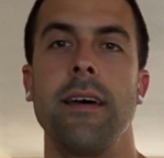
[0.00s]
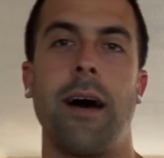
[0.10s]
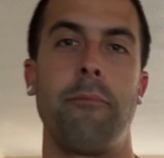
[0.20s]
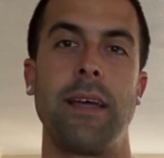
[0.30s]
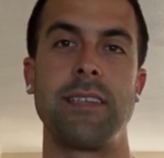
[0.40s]

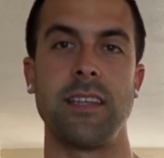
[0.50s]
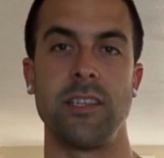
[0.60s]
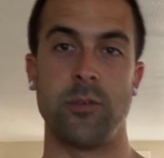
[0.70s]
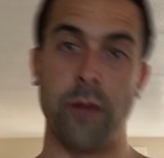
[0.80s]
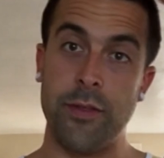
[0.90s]
Um, basically
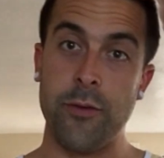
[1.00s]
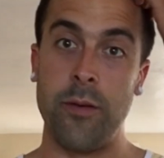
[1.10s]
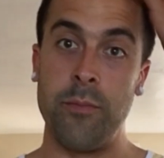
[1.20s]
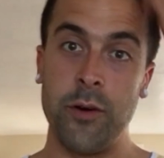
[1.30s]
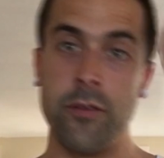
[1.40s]
just went through a
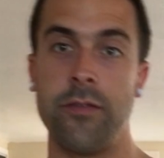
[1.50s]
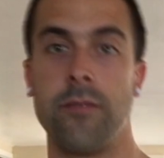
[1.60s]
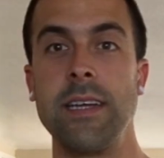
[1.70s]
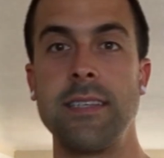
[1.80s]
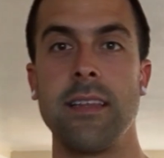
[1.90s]
move
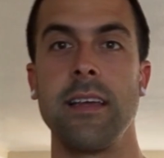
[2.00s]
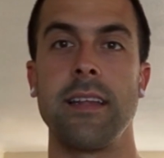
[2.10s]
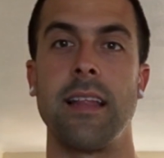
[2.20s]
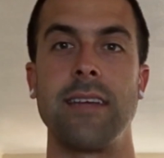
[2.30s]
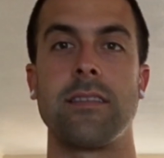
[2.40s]
recently in
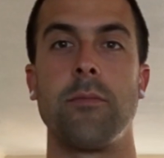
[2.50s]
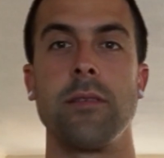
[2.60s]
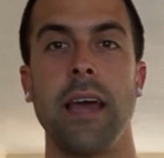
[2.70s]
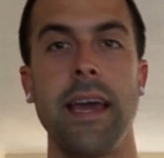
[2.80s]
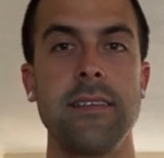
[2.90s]
the last couple
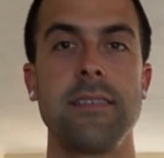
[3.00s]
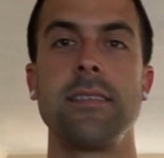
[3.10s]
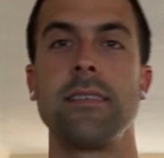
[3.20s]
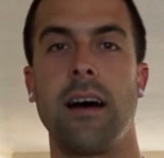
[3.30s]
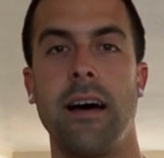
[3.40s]

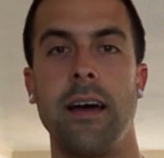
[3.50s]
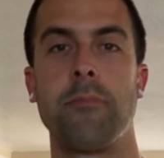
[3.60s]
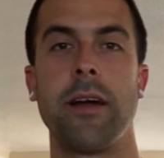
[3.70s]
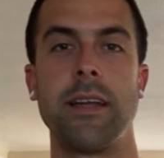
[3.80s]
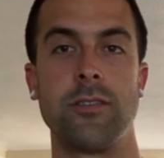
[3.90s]
days. I
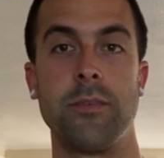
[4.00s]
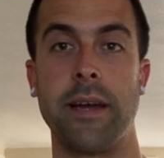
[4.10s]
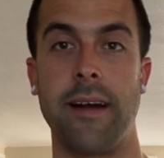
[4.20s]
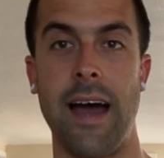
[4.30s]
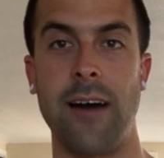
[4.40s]
upgraded to a
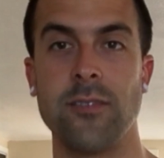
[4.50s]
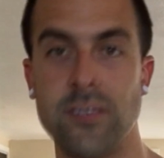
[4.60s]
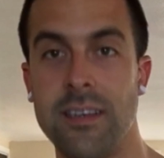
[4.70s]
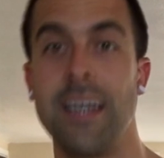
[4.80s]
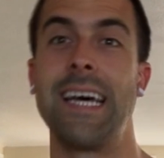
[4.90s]
bigger house.